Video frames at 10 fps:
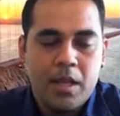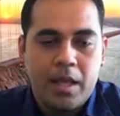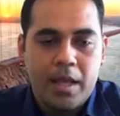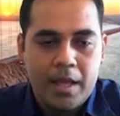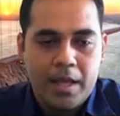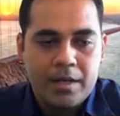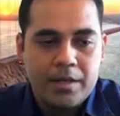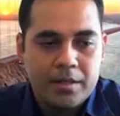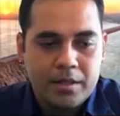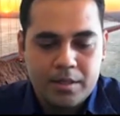
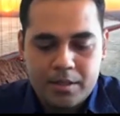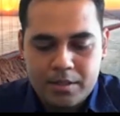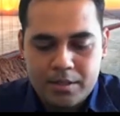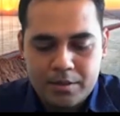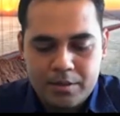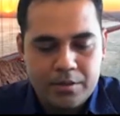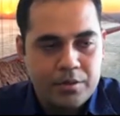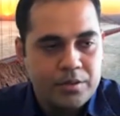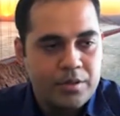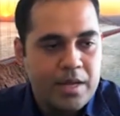And
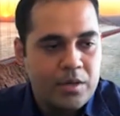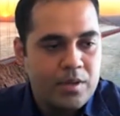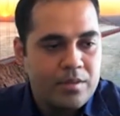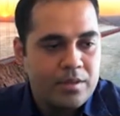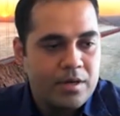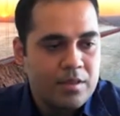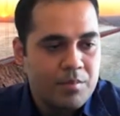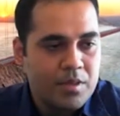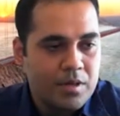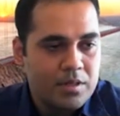on the right, you can see there are
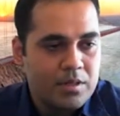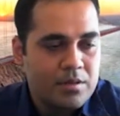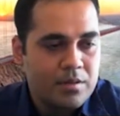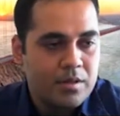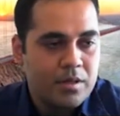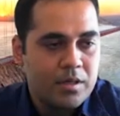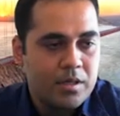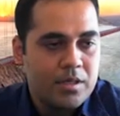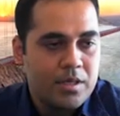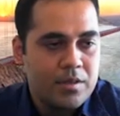some circles.
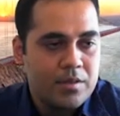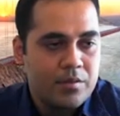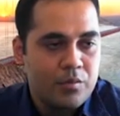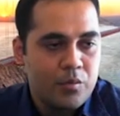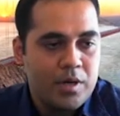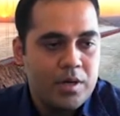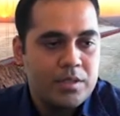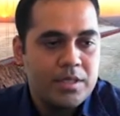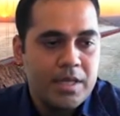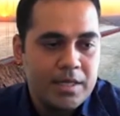These were
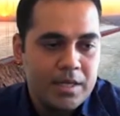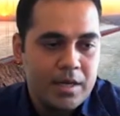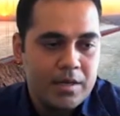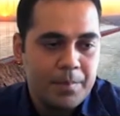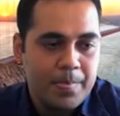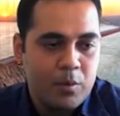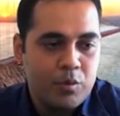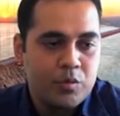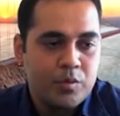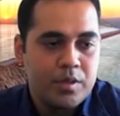the data
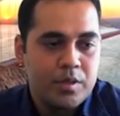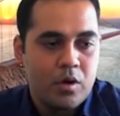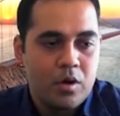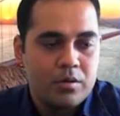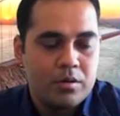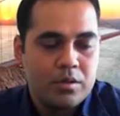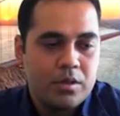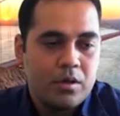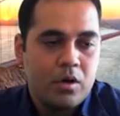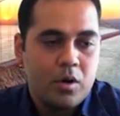which were
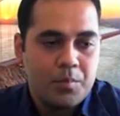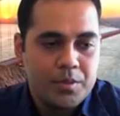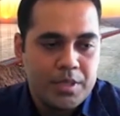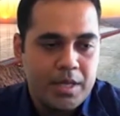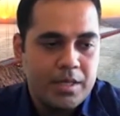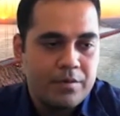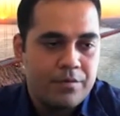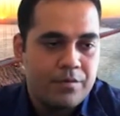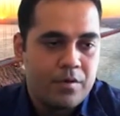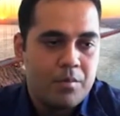obtained
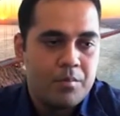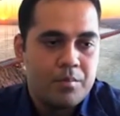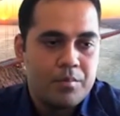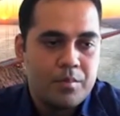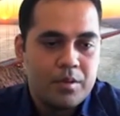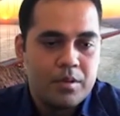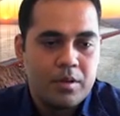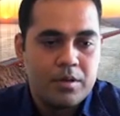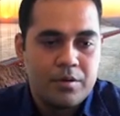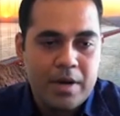from
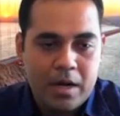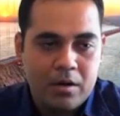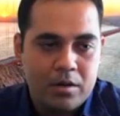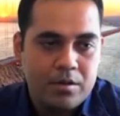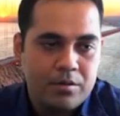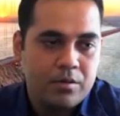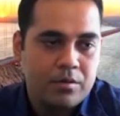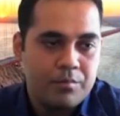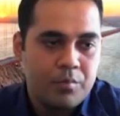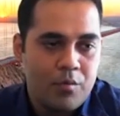records
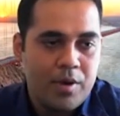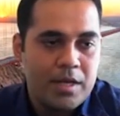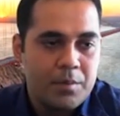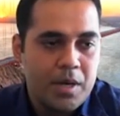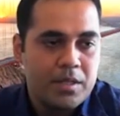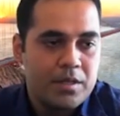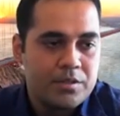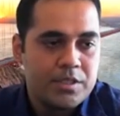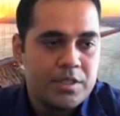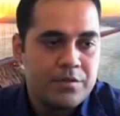provided by the
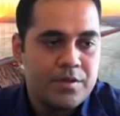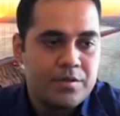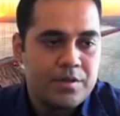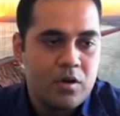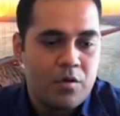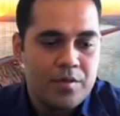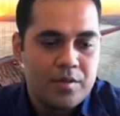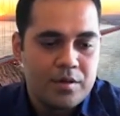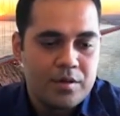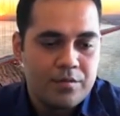chief district
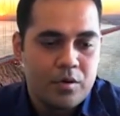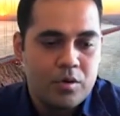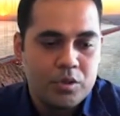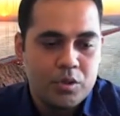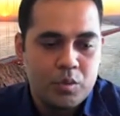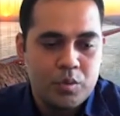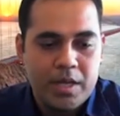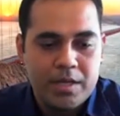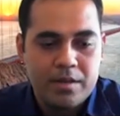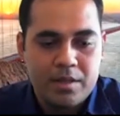officers for June
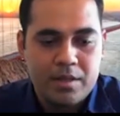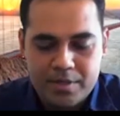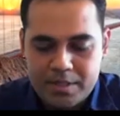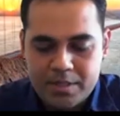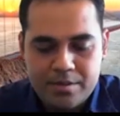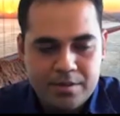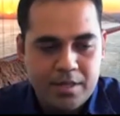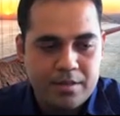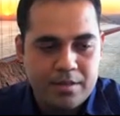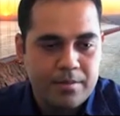
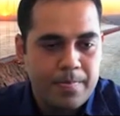1876.